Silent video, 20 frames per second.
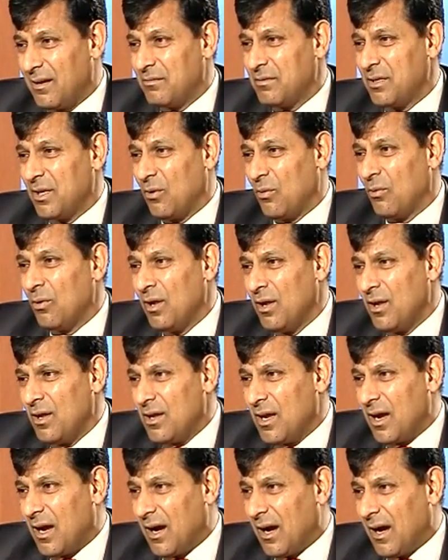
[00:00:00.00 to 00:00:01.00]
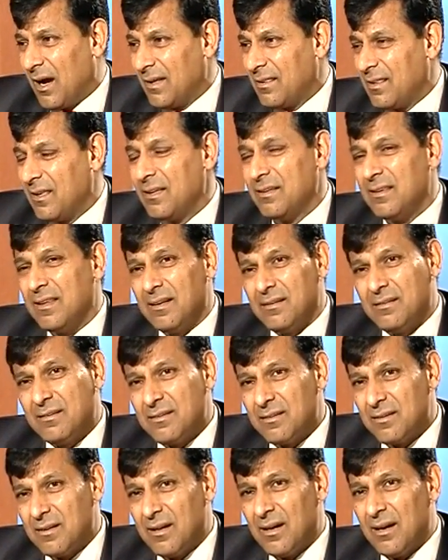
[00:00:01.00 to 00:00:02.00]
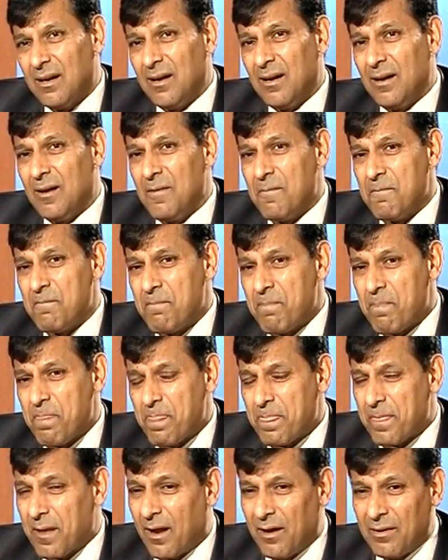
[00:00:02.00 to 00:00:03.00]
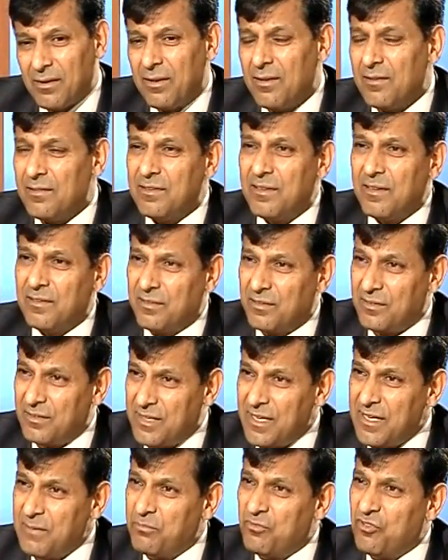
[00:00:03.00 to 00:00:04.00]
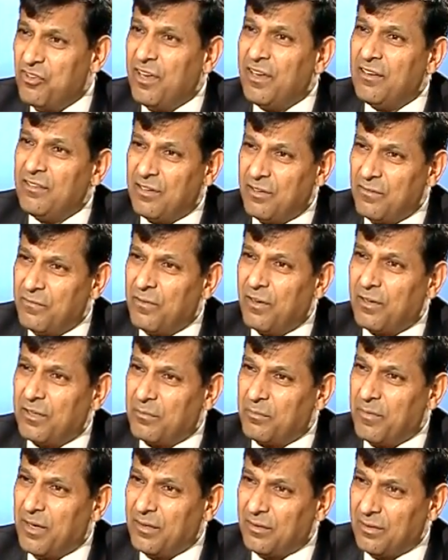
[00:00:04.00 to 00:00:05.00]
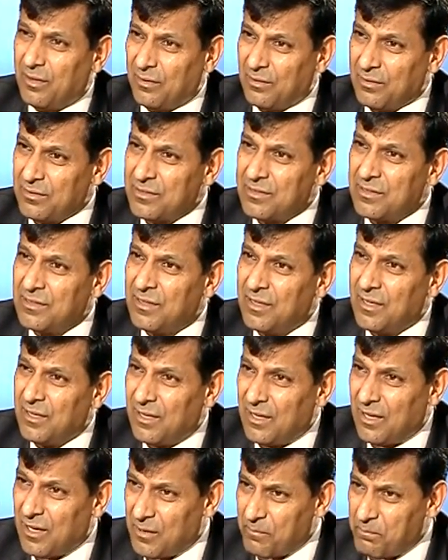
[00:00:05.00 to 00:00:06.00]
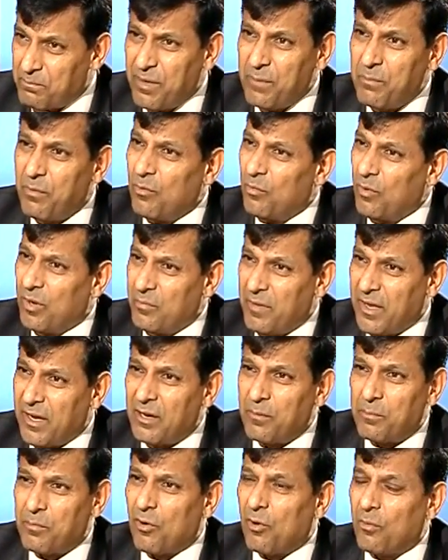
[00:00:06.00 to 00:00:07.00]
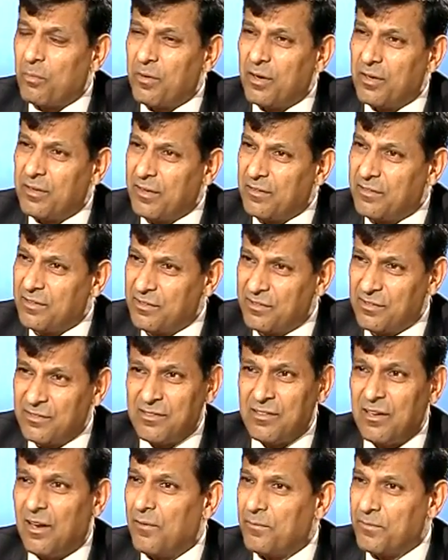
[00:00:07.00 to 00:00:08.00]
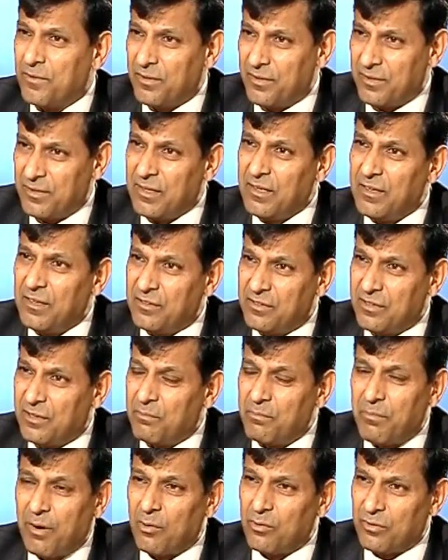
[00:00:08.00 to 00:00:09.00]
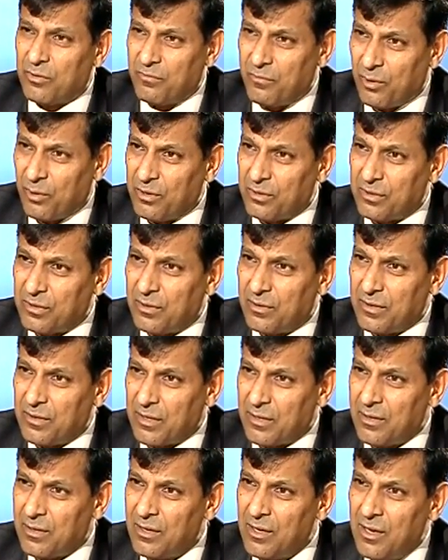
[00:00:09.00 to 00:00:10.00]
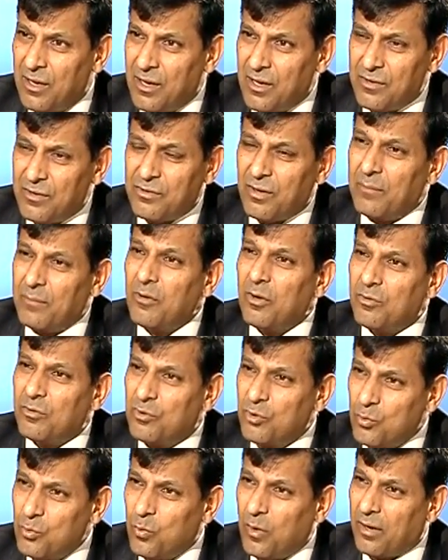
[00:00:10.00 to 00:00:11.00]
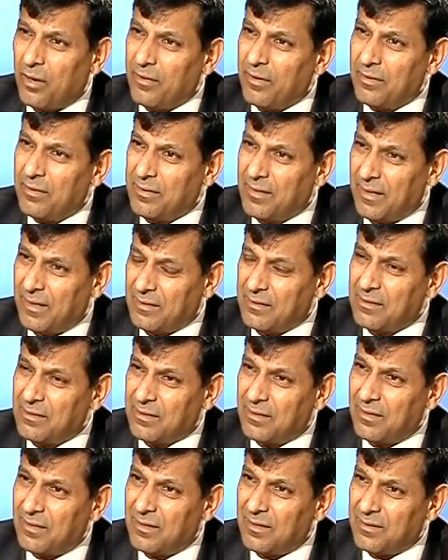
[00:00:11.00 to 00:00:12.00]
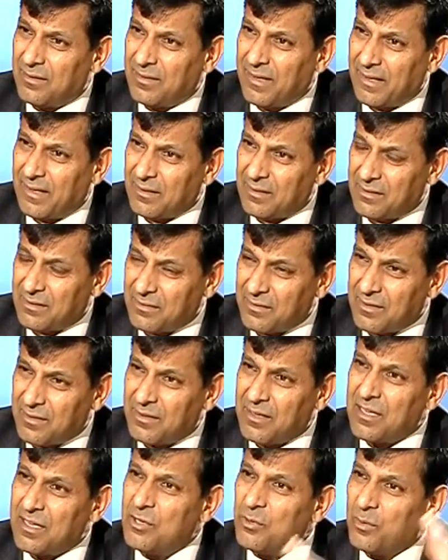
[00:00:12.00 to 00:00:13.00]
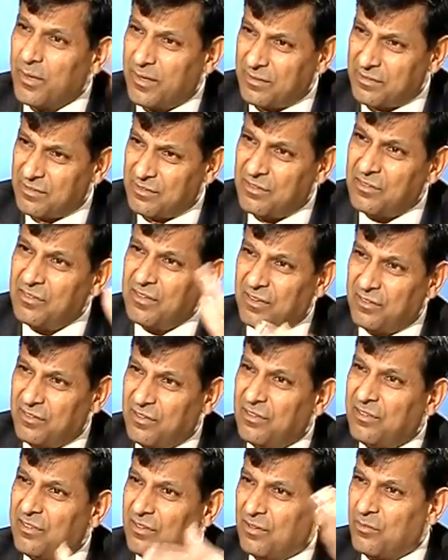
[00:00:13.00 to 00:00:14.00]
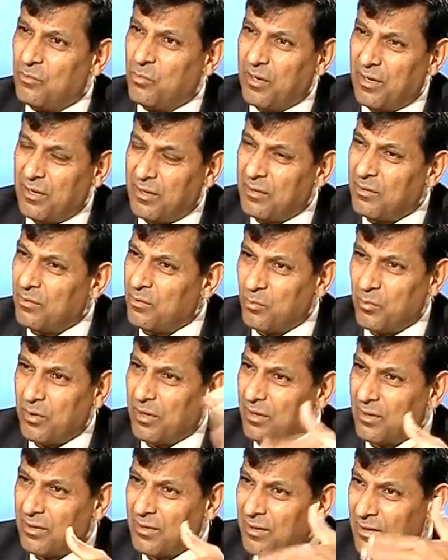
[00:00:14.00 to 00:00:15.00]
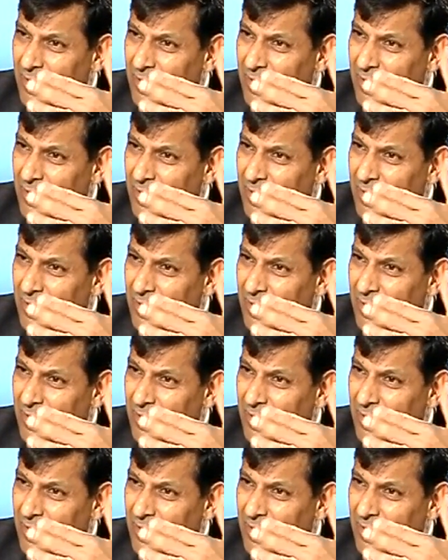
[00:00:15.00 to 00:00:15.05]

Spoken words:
You know, I think that unless there's a deep change in fundamentals, people will make appropriate decisions after an initial bout of volatility. So I'm not too worried that the US decision will